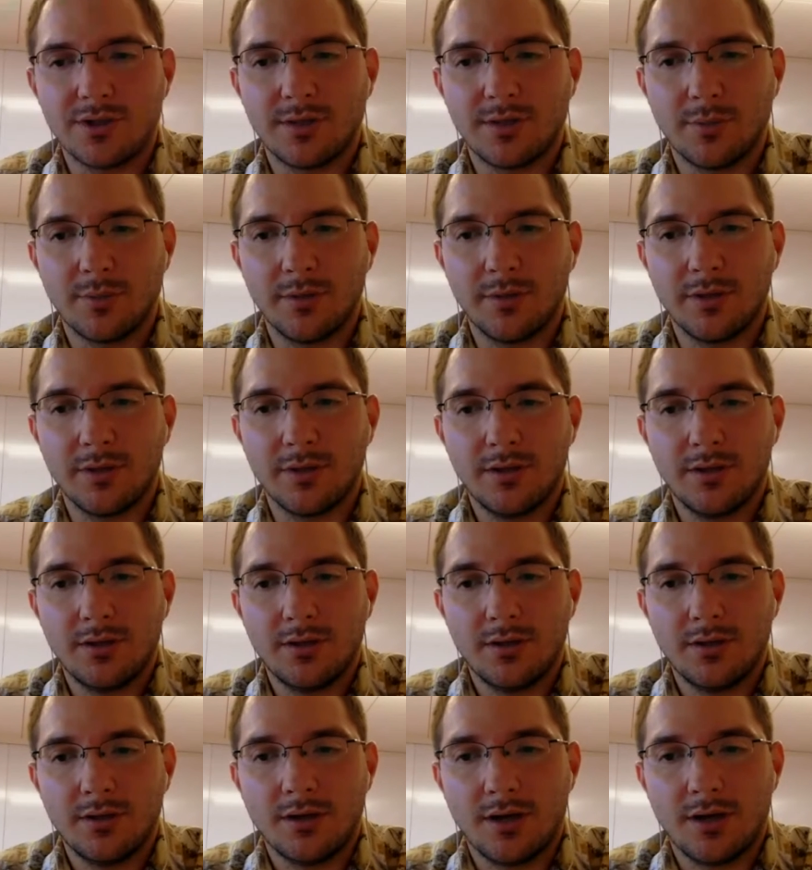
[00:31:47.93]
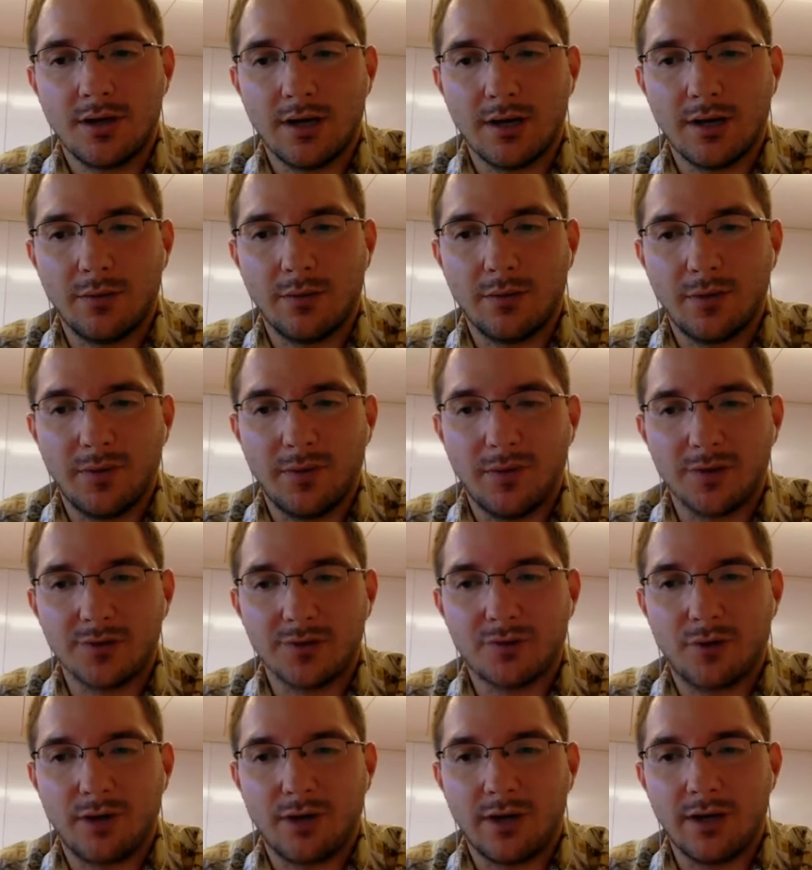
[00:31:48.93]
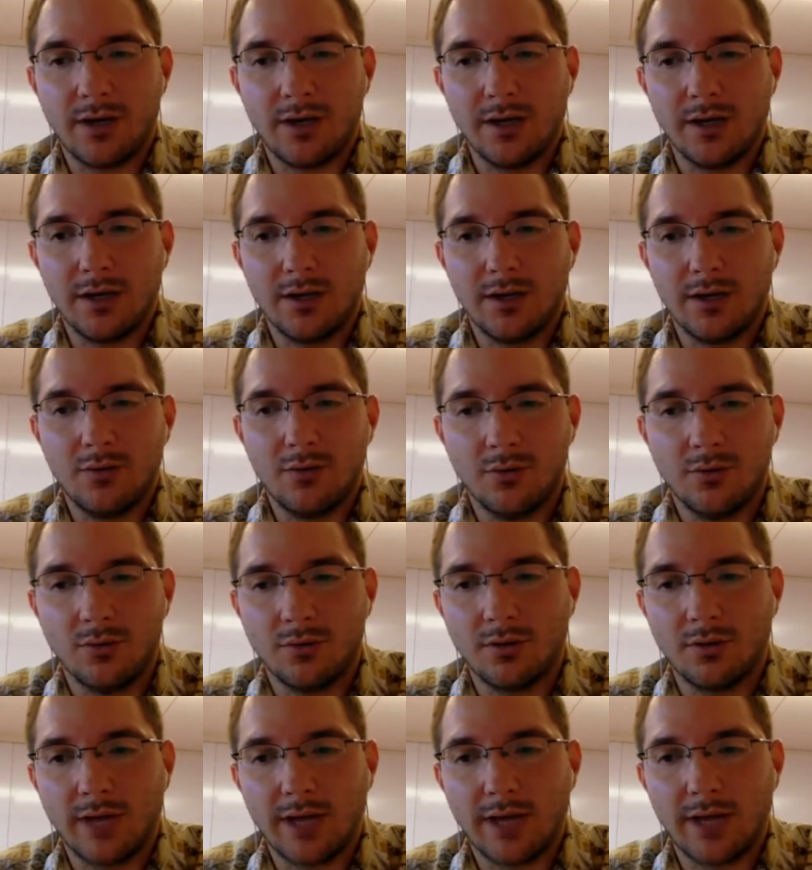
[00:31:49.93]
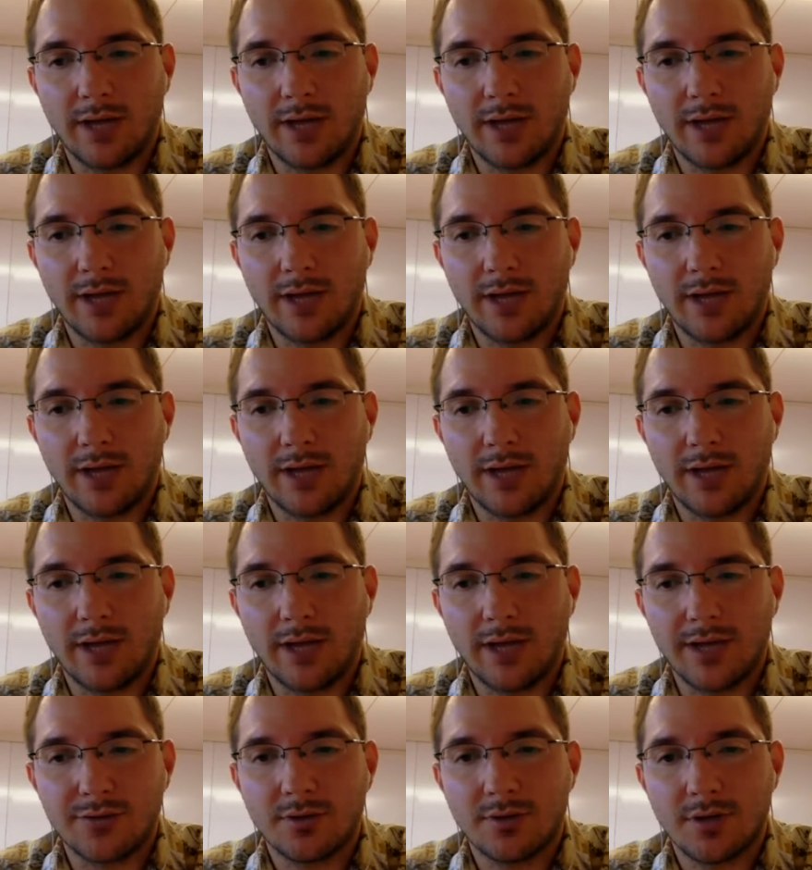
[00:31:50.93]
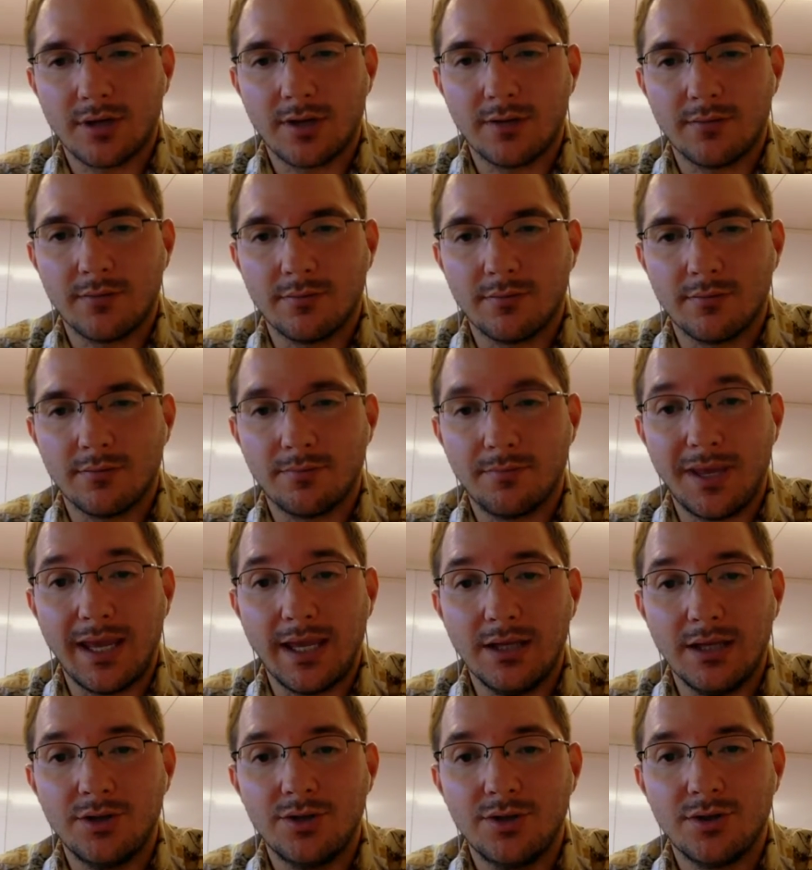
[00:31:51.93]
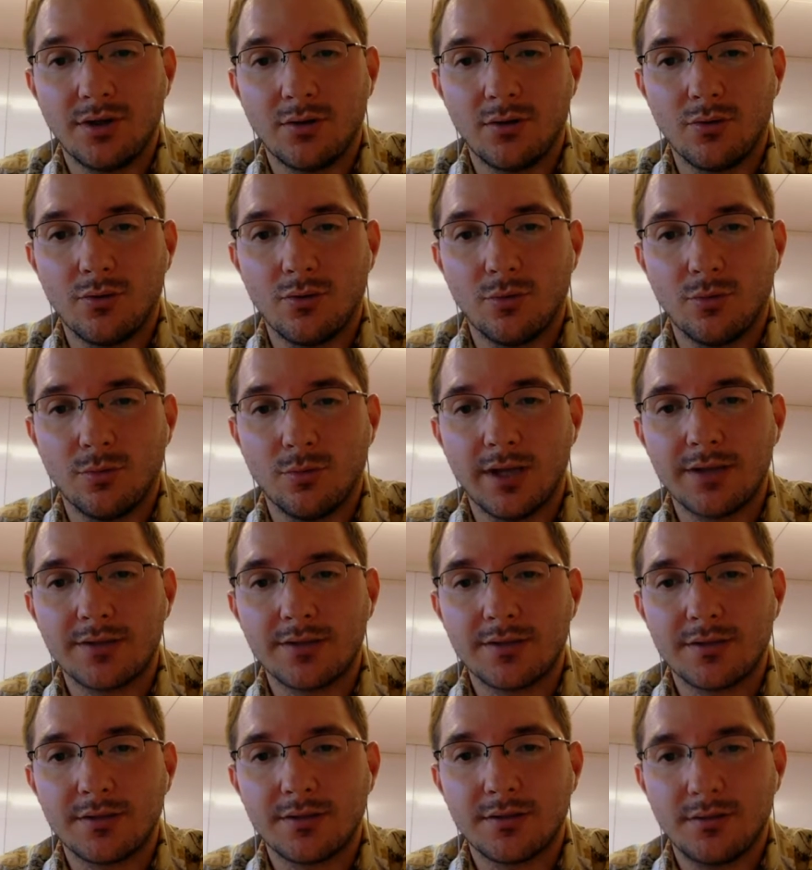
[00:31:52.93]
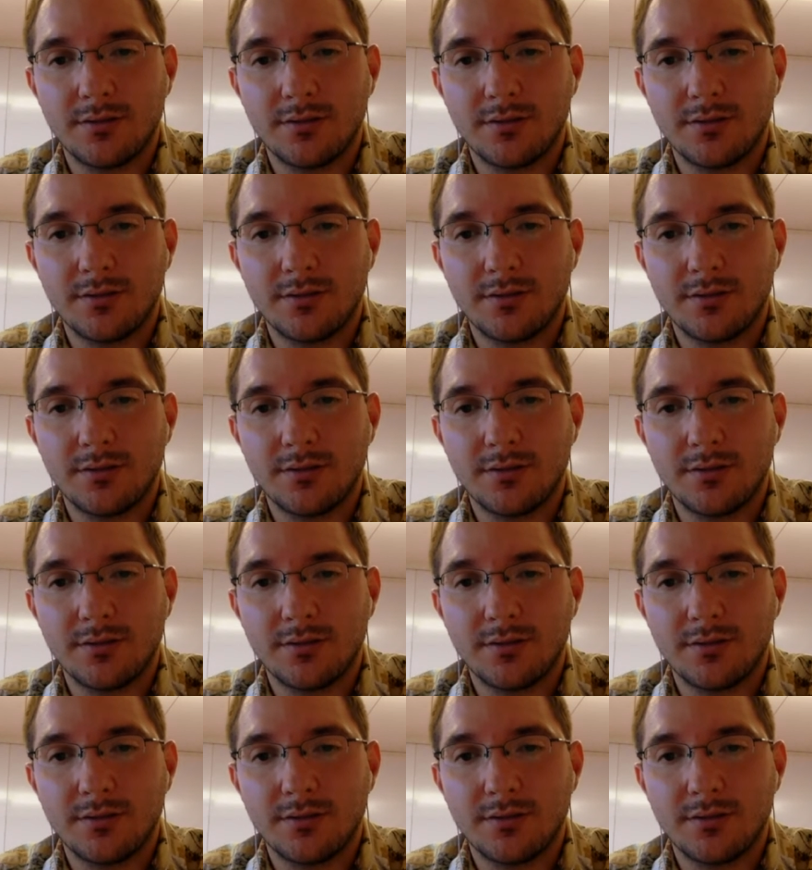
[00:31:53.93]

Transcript: we also created a Google Classroom Experts page on Google Plus,